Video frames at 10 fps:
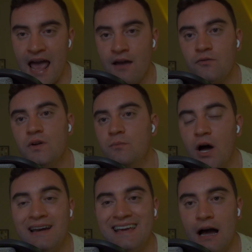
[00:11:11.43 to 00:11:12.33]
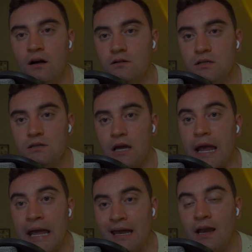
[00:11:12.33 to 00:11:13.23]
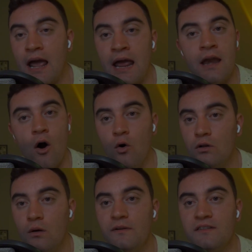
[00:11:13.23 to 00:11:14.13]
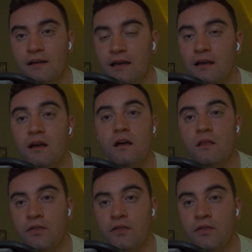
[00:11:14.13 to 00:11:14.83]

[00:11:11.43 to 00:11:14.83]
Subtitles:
everybody else in an Oklahoma City